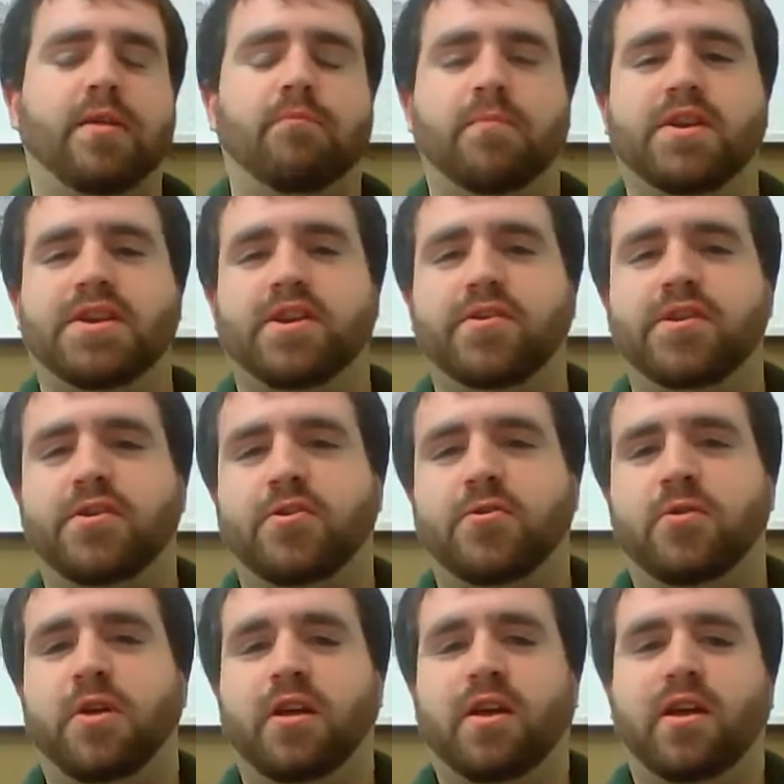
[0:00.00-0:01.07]

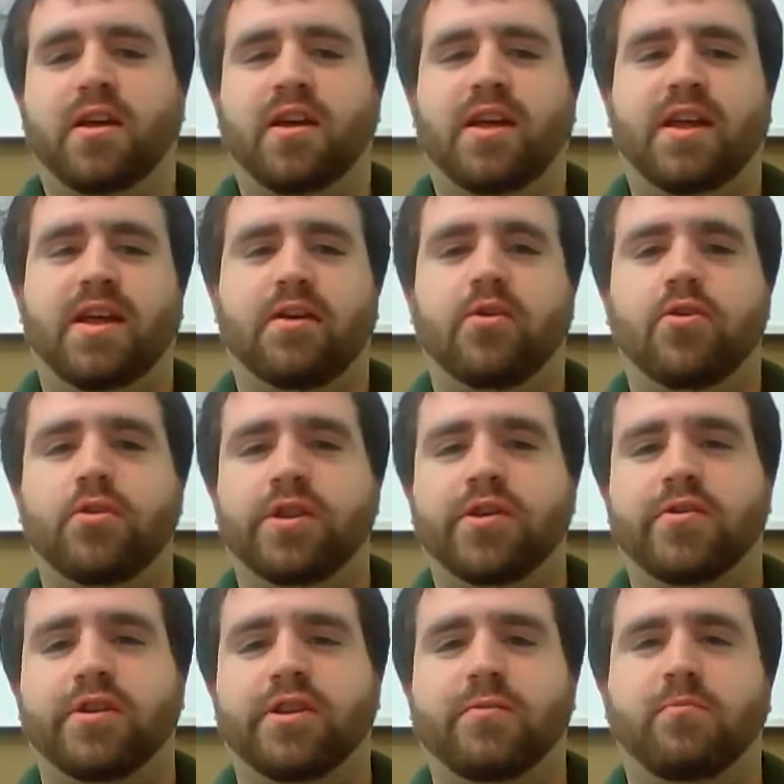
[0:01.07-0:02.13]
material
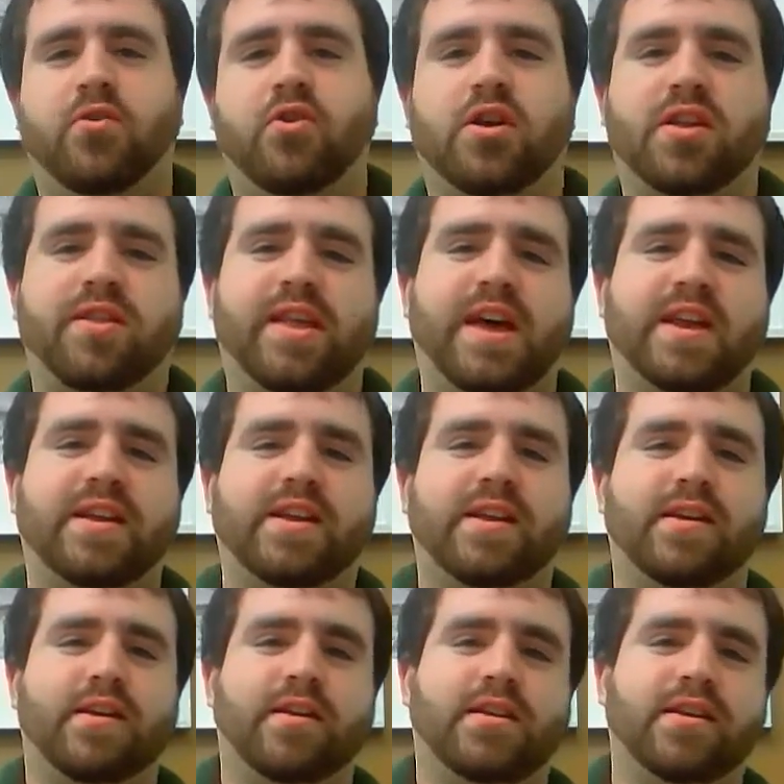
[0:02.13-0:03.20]
earlier in the book that